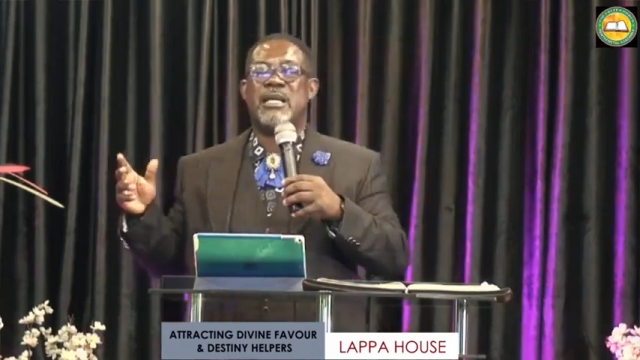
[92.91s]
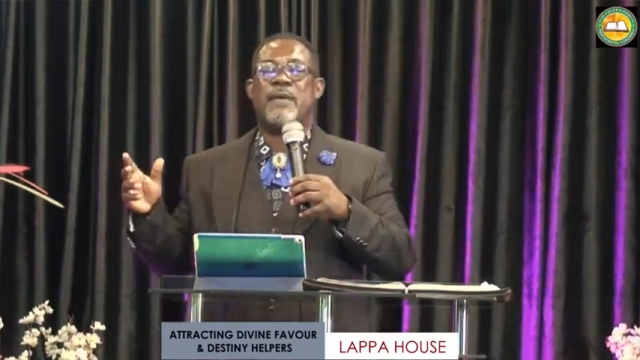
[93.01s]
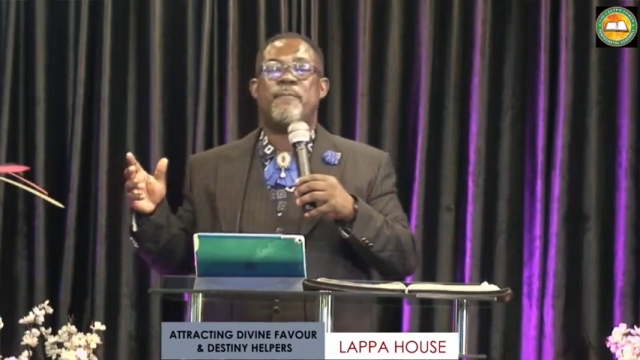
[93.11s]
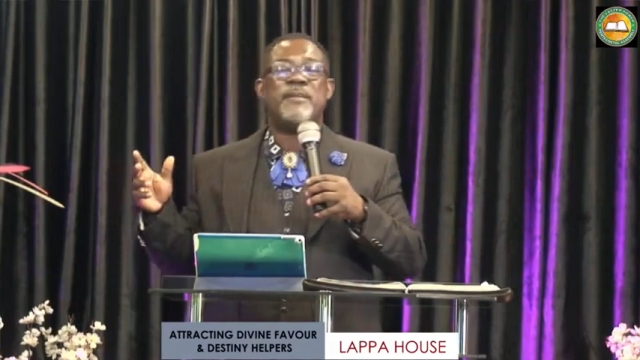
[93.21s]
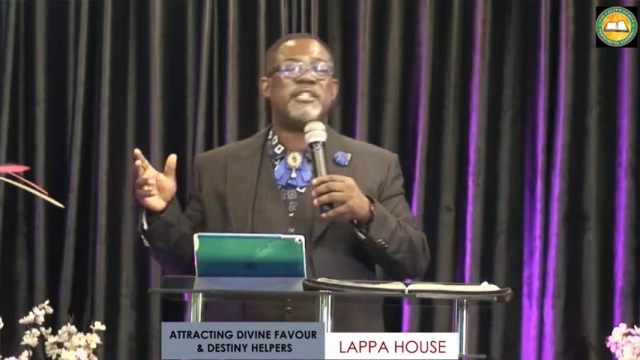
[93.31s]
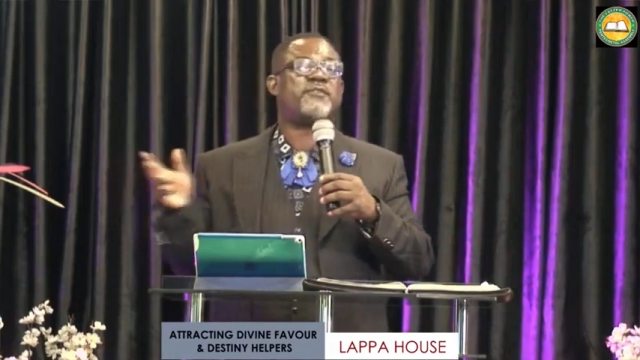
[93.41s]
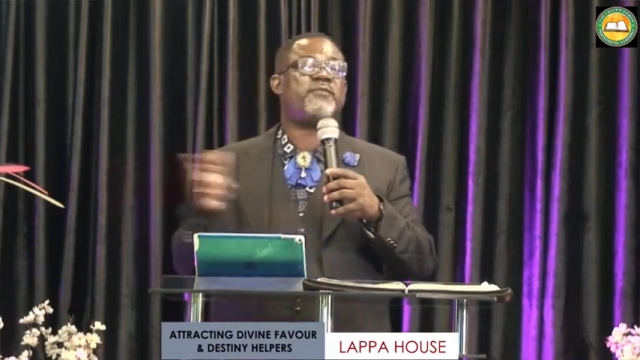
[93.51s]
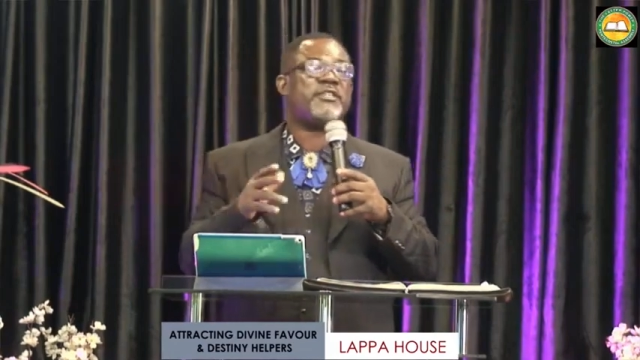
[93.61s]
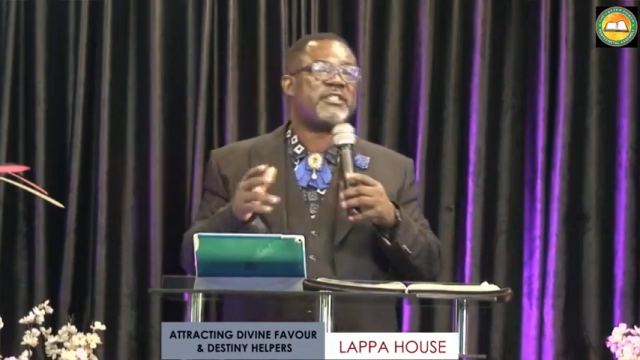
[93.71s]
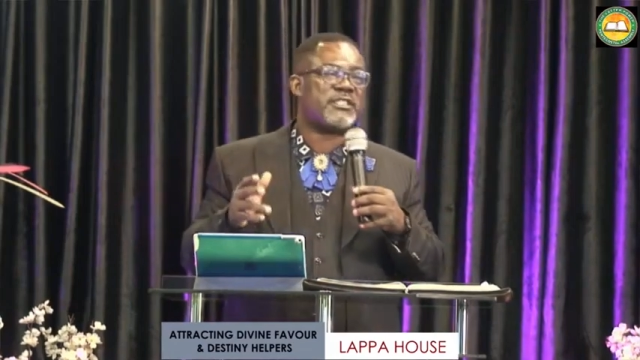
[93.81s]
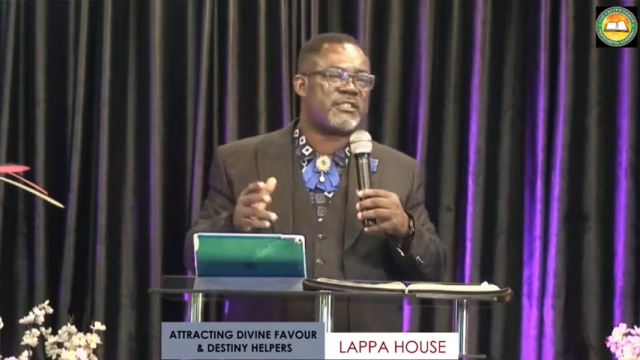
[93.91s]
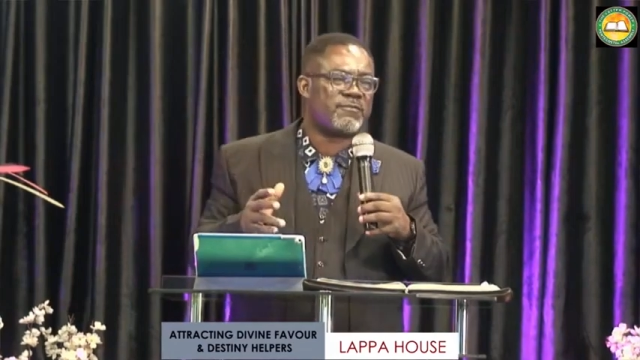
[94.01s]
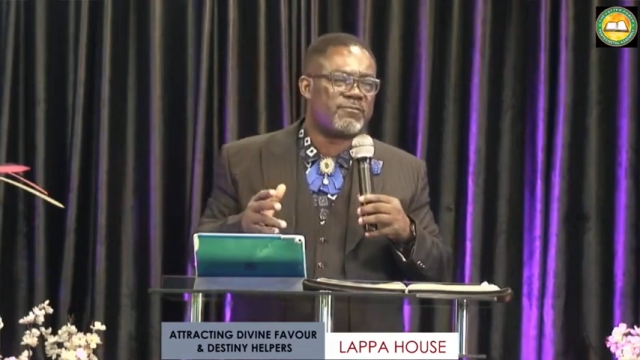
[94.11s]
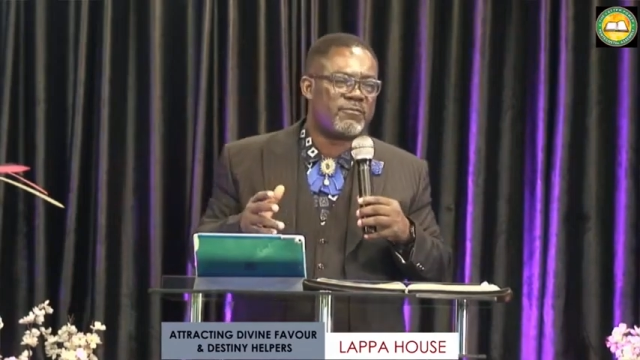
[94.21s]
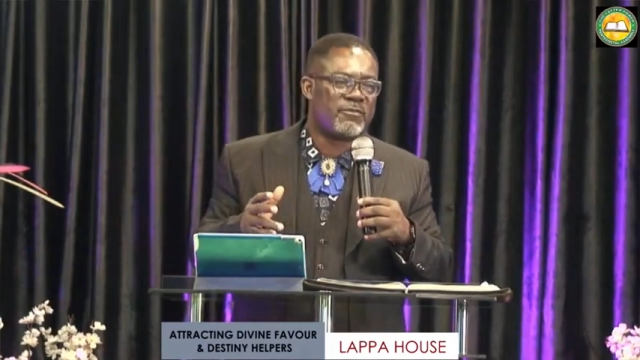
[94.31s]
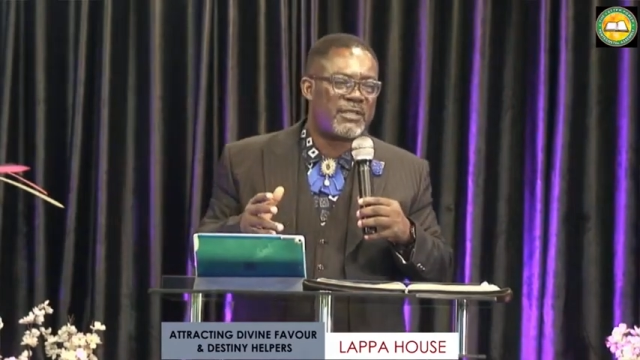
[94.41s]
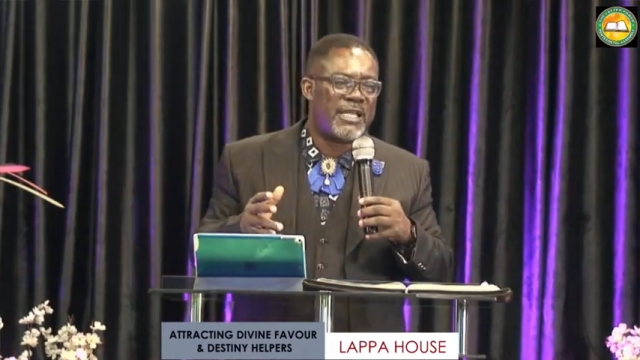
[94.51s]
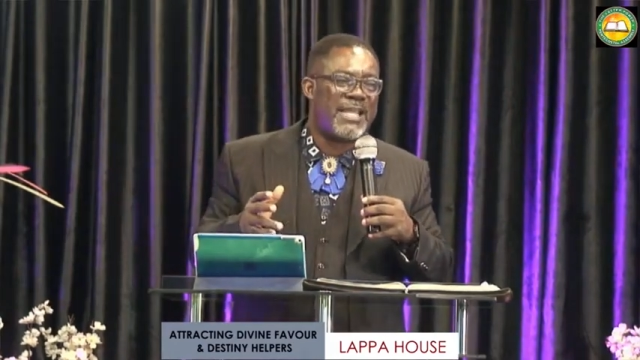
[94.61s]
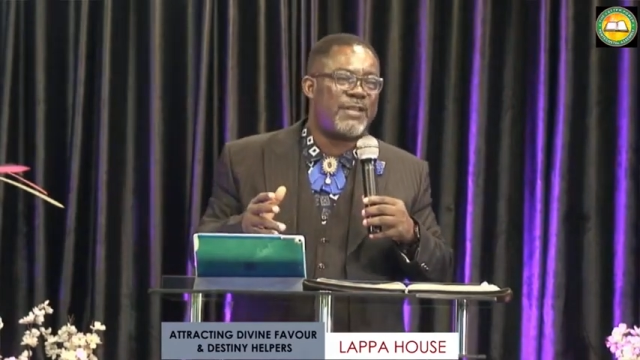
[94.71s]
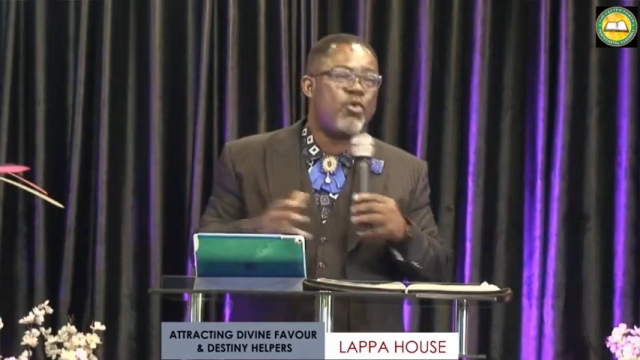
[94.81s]
a misfit,
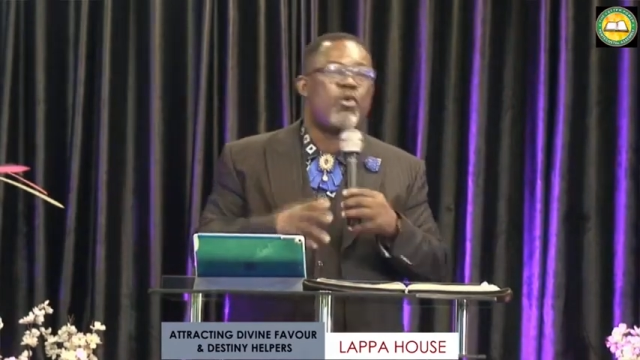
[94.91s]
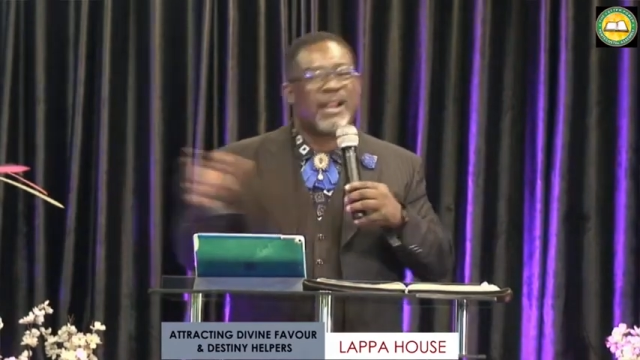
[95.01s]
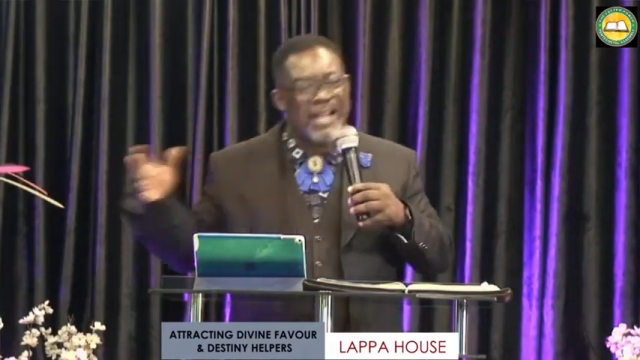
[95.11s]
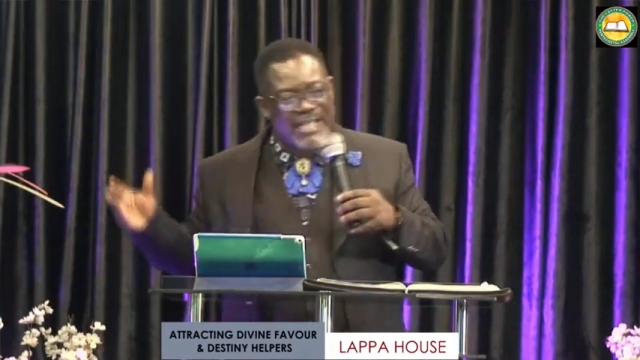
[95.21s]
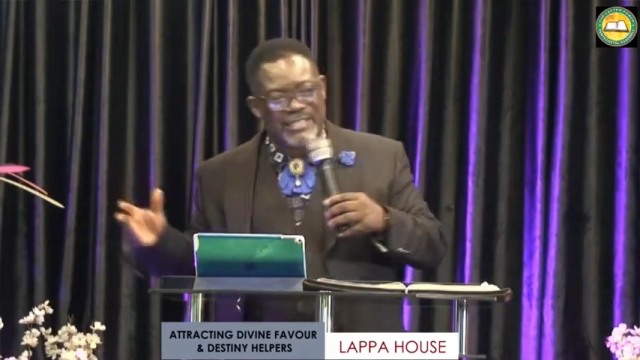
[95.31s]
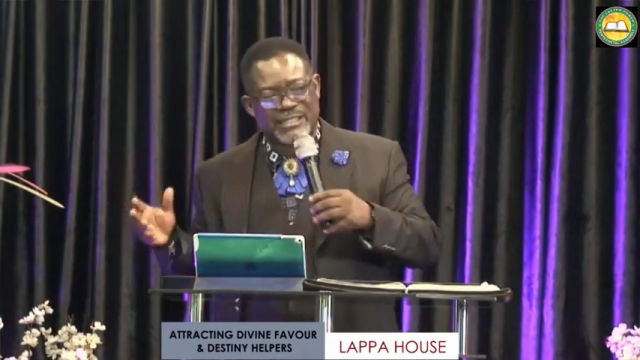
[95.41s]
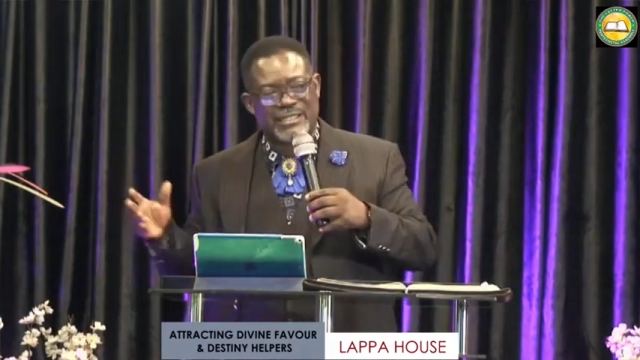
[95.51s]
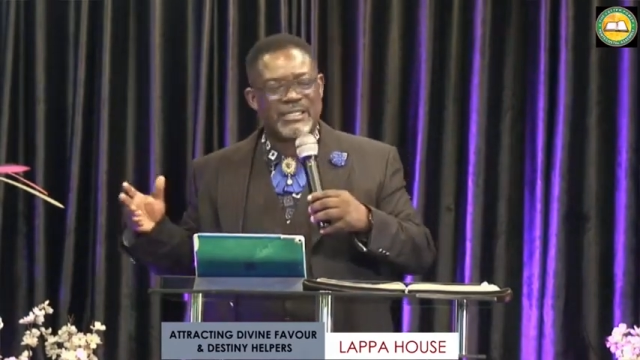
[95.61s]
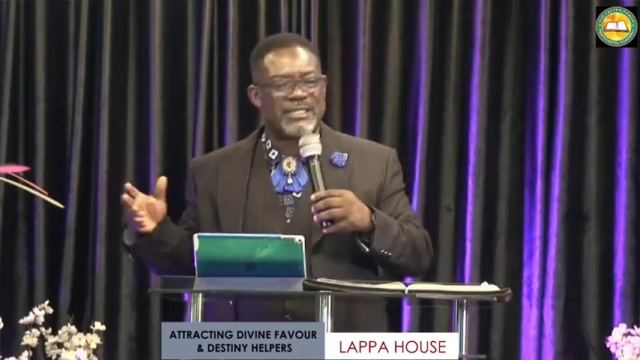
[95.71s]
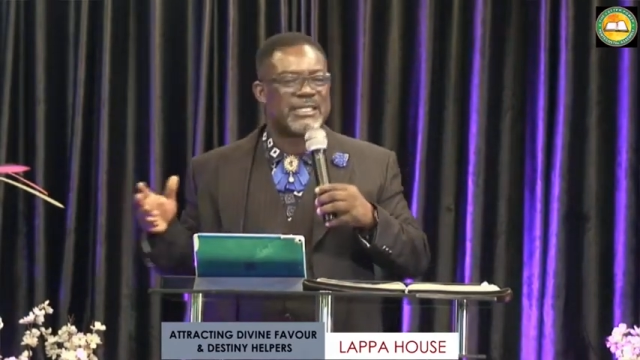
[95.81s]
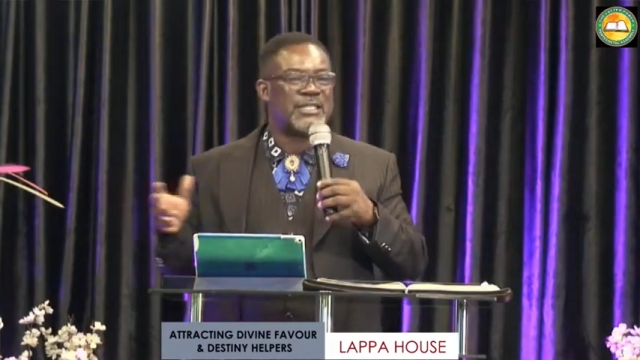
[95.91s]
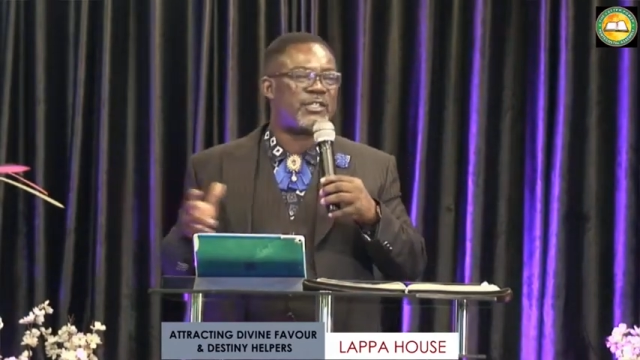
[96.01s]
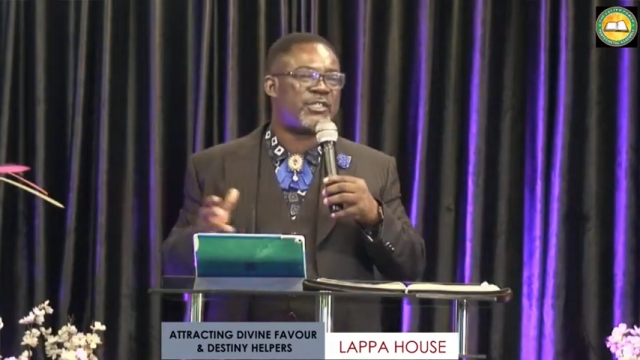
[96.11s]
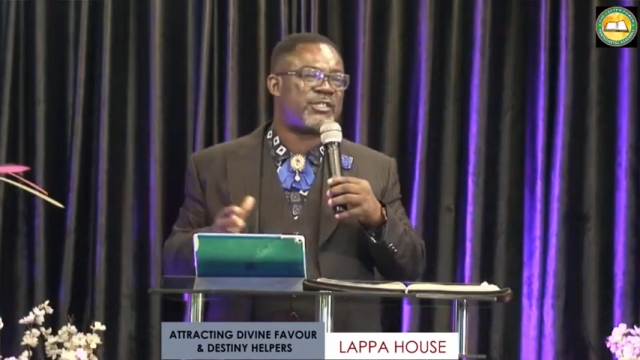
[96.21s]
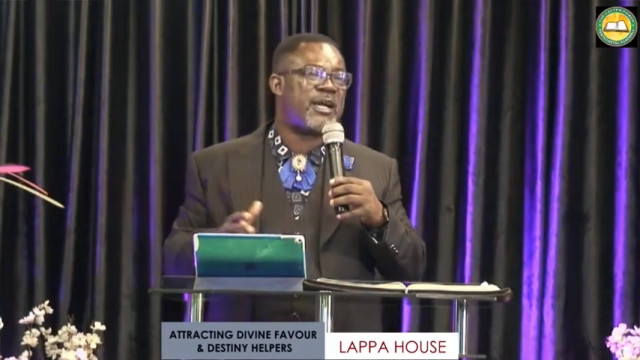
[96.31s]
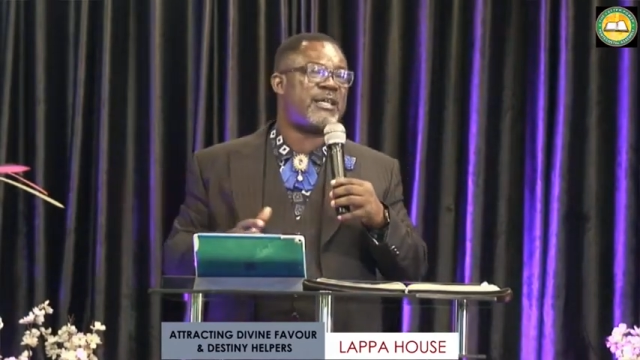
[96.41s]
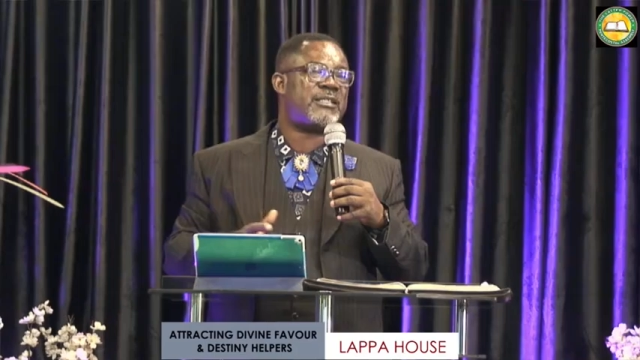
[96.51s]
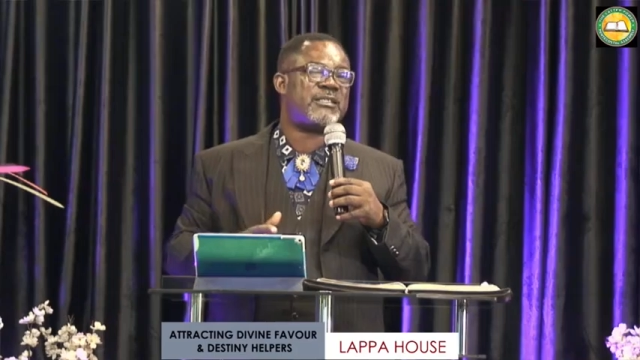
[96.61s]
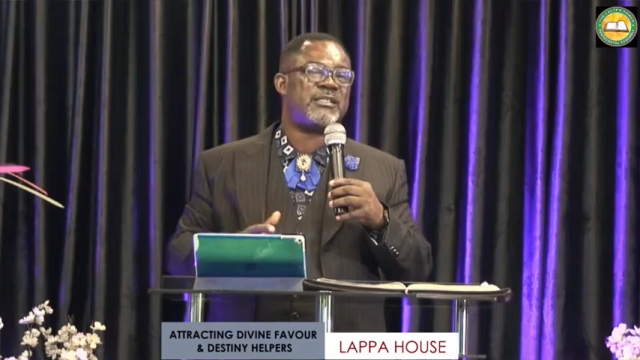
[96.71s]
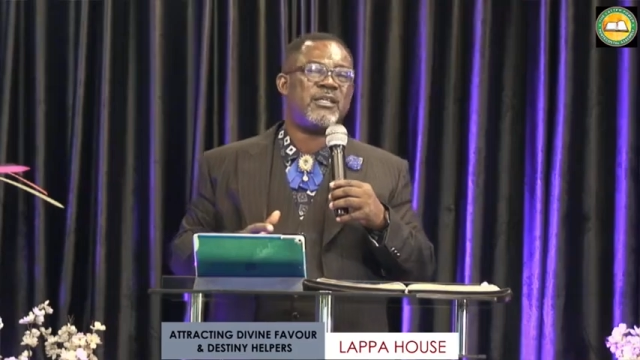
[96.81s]
a no class in the
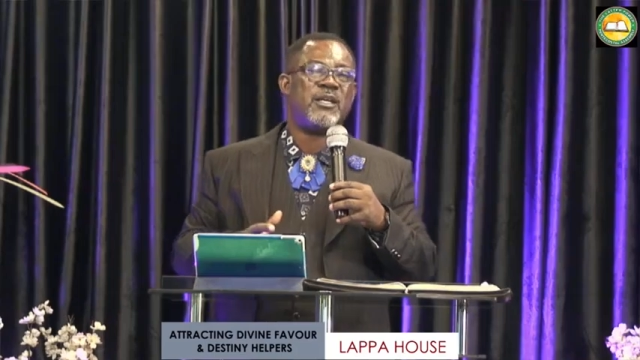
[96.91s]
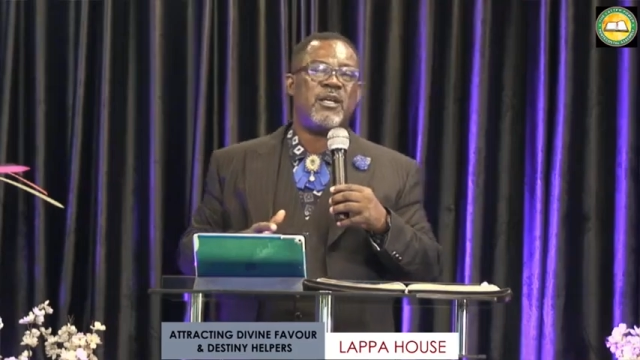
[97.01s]
society.